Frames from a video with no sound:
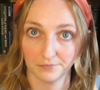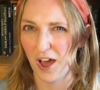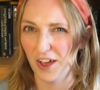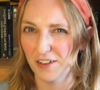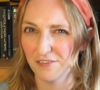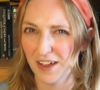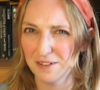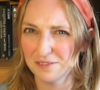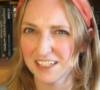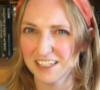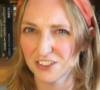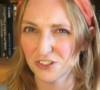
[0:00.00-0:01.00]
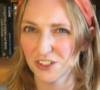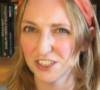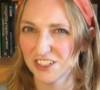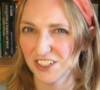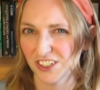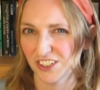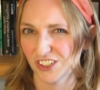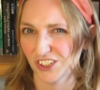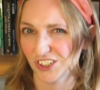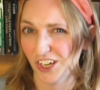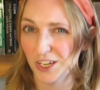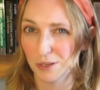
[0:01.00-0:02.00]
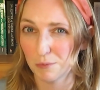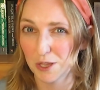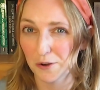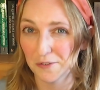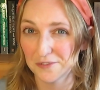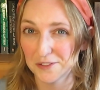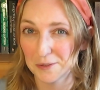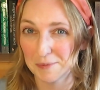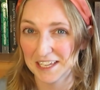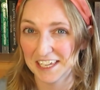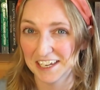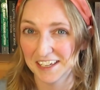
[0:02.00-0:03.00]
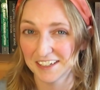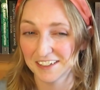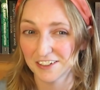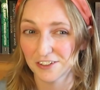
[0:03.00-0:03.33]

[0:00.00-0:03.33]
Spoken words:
I found it tried to shake me off in the beginning.